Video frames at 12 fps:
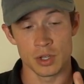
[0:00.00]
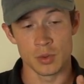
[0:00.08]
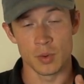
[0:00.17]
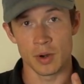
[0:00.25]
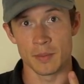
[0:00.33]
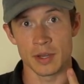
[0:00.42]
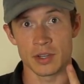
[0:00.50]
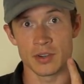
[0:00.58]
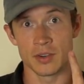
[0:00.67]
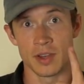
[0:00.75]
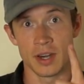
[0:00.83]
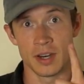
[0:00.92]
you want to make
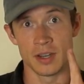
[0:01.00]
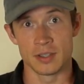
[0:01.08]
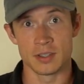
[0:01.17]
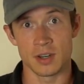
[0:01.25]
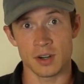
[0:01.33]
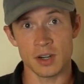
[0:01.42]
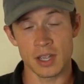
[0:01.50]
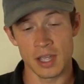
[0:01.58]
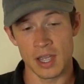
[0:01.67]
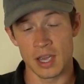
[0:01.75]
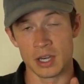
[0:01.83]
sure that it is dark,